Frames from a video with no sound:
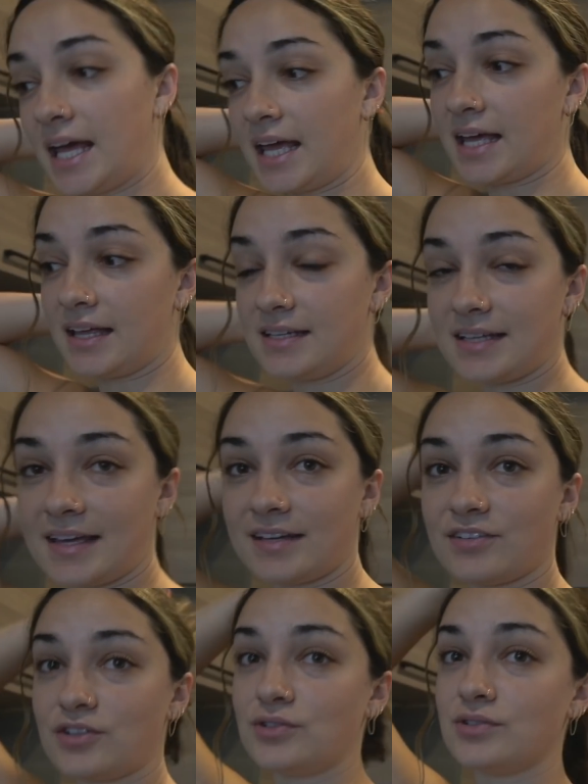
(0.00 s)
and ate
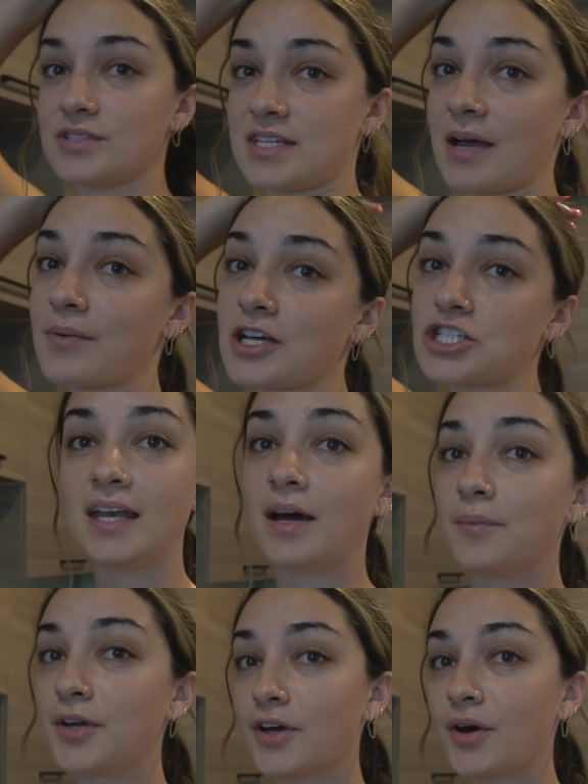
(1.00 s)
a little sandwich. And now
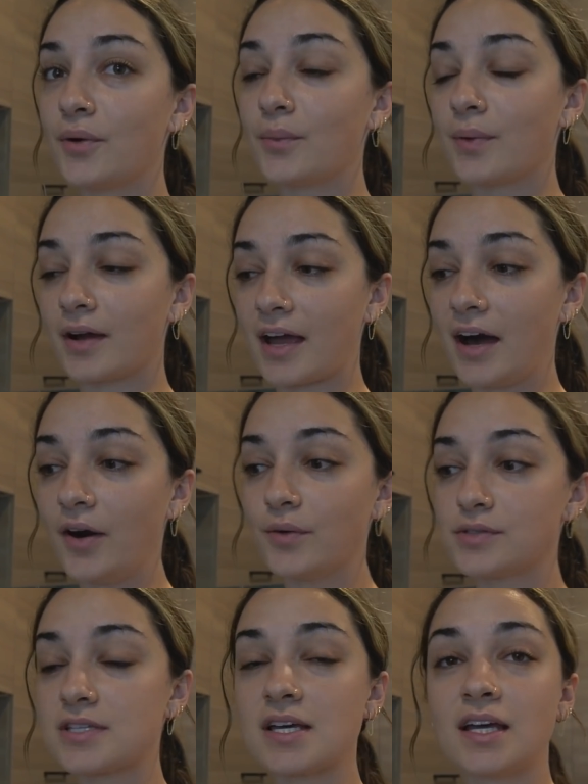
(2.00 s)
I'm gonna go work
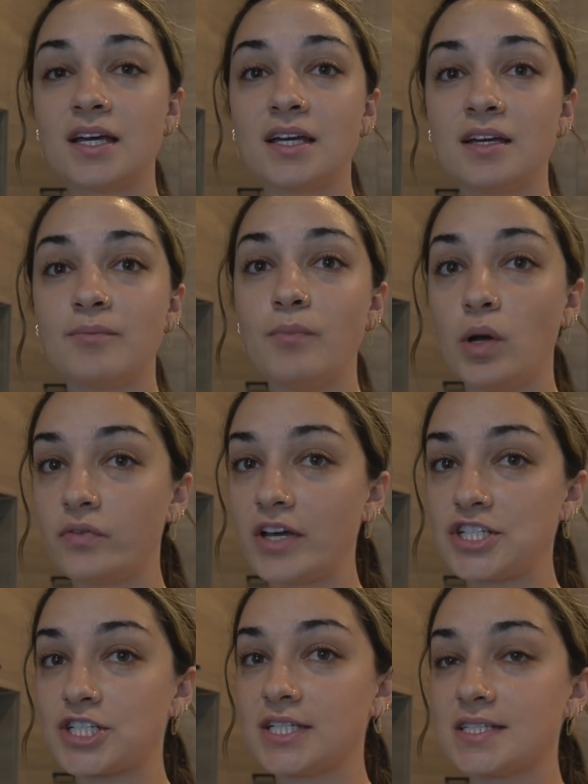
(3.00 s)
out.
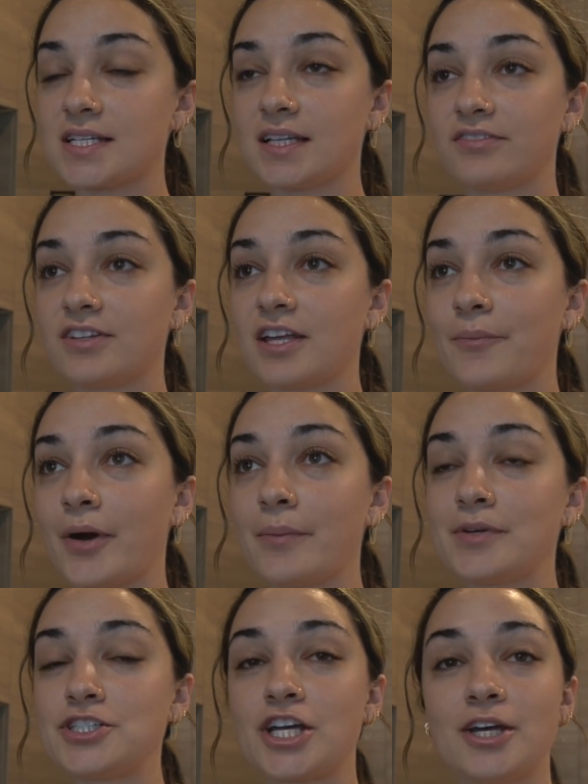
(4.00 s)
Motivation to Left in the
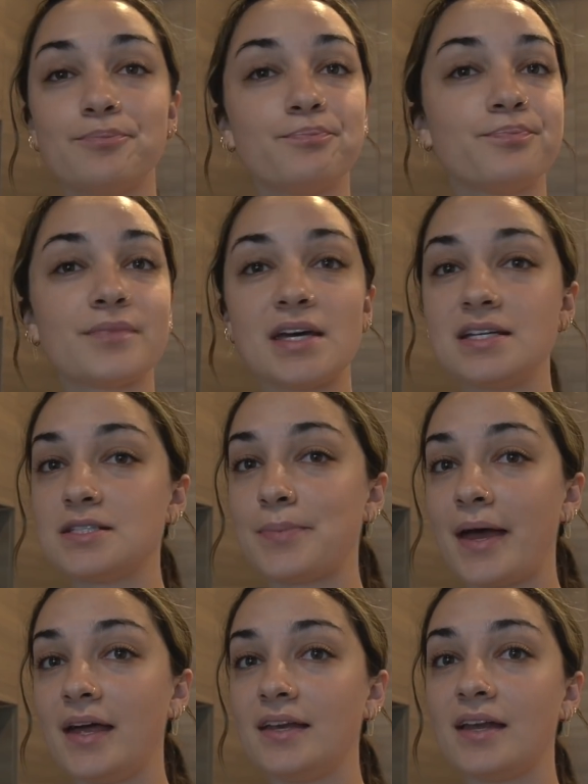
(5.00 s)
Apartment Gym has
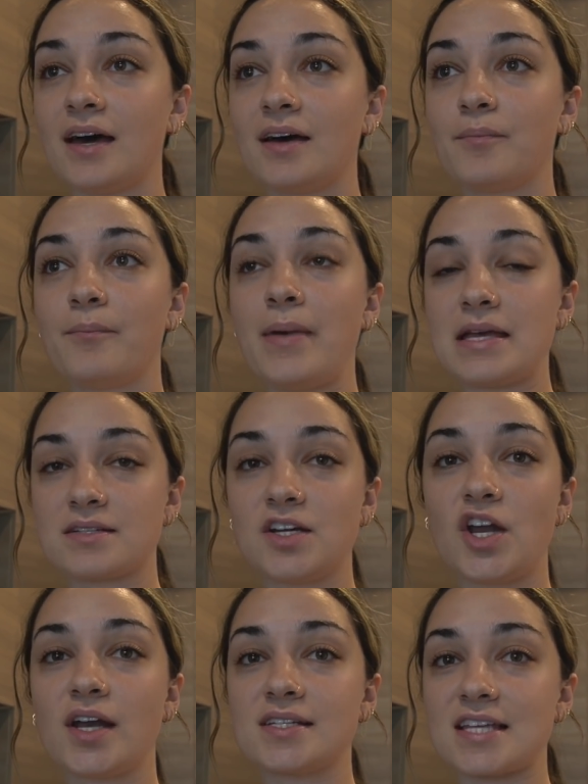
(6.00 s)
been basically
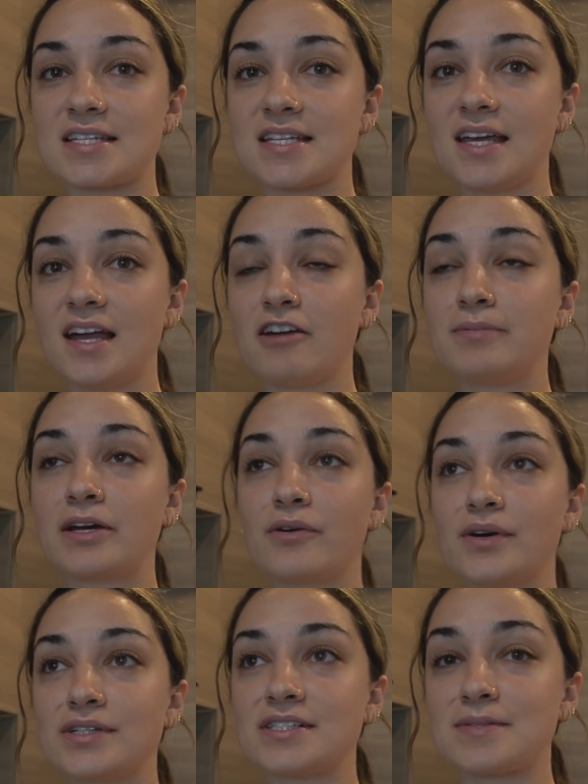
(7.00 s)
non existent. I've been
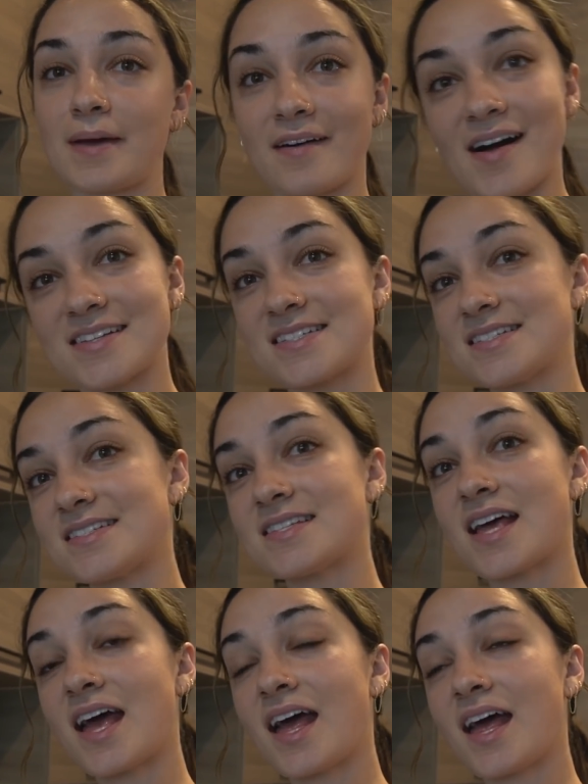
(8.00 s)
going to spin classes,
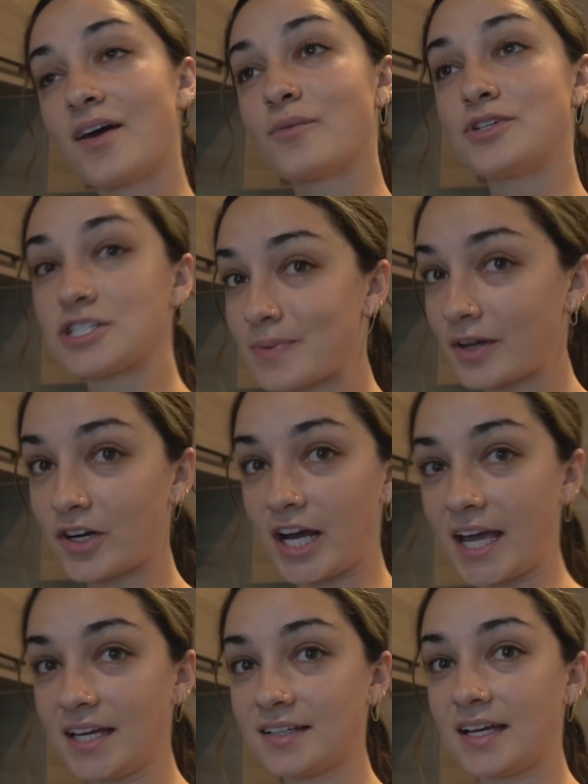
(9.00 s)
which has been
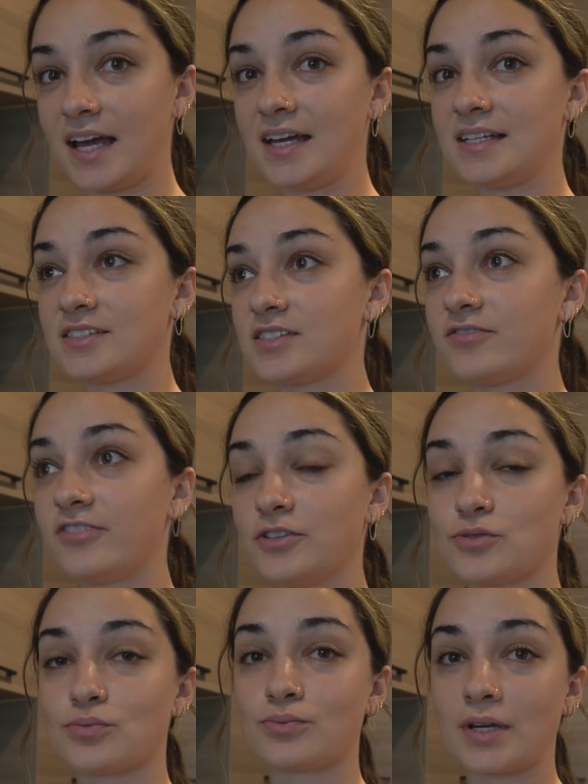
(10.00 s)
great, and it
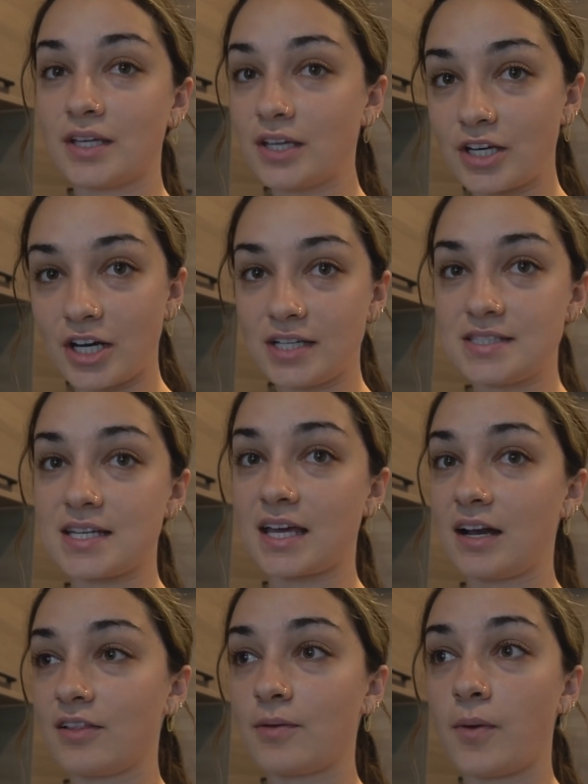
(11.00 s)
feels really good to
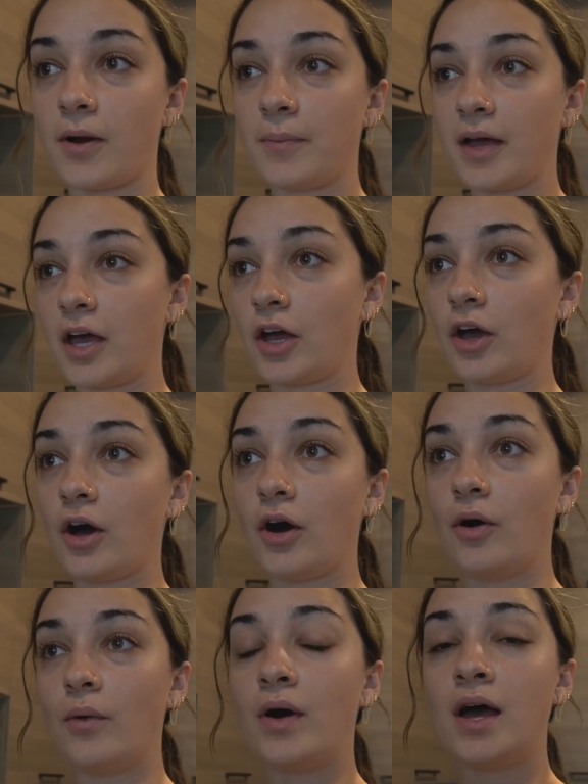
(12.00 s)
get out of the apartment and
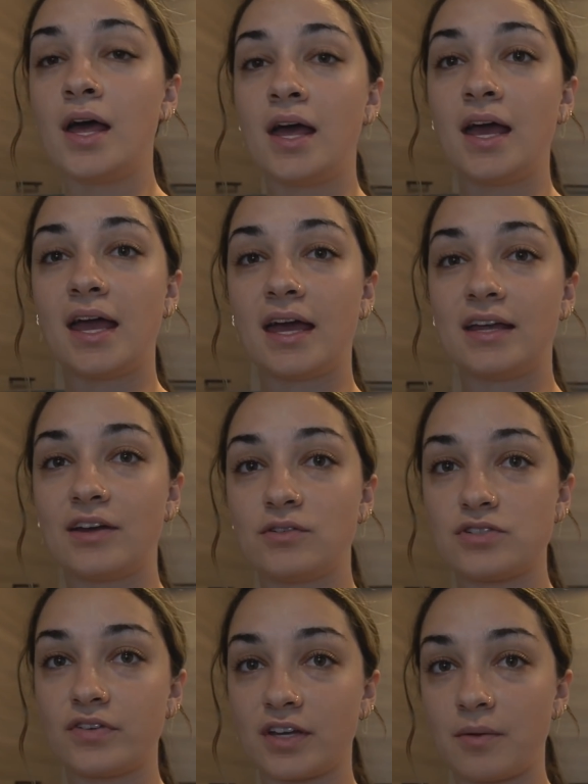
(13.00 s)
go. And I
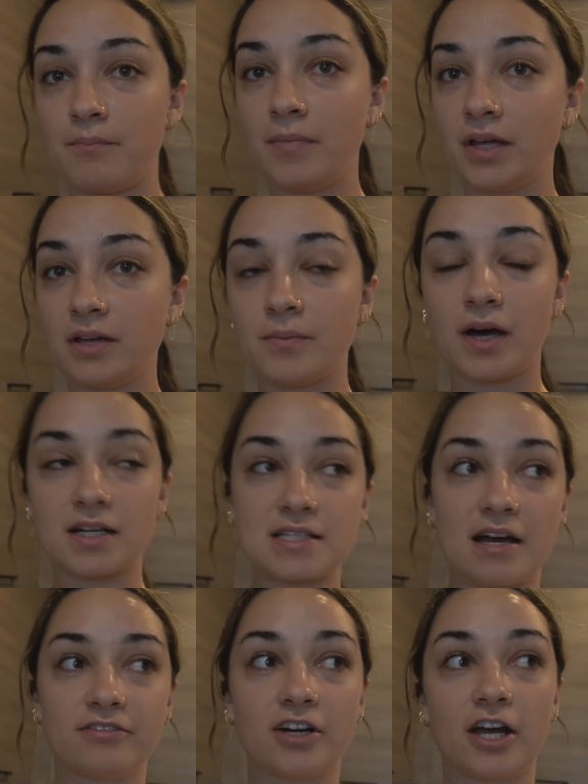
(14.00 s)
always feel like a million bucks
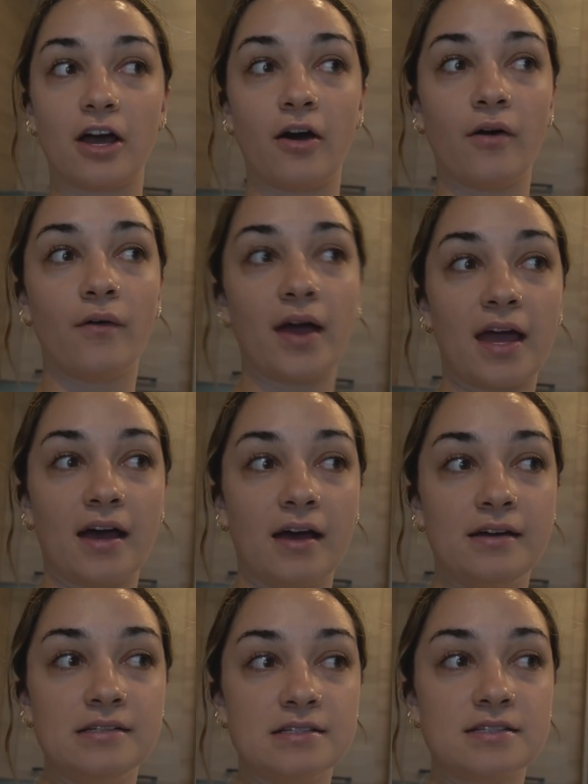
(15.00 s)
after I go,
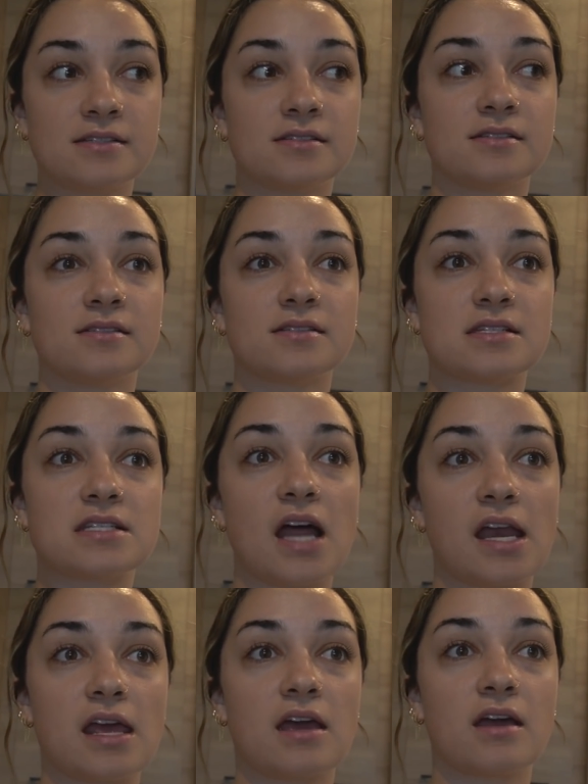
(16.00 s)
and
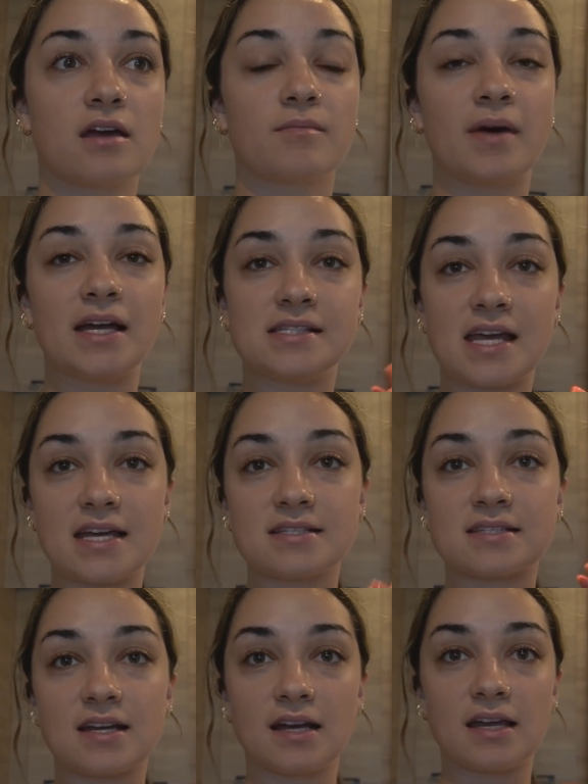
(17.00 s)
studying, my
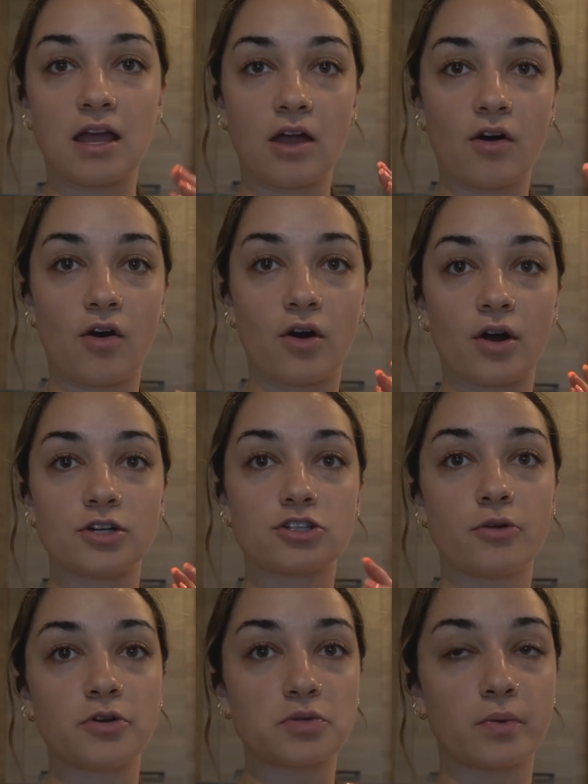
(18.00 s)
days studying are
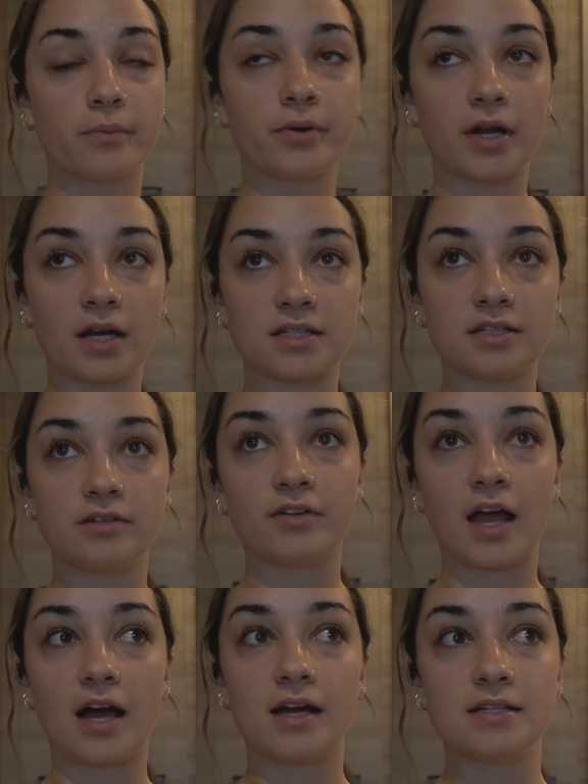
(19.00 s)
so much more productive
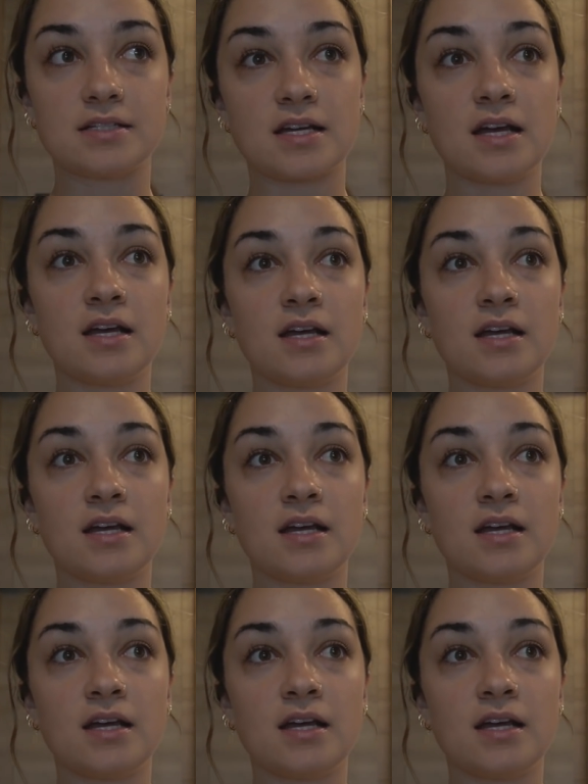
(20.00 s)
and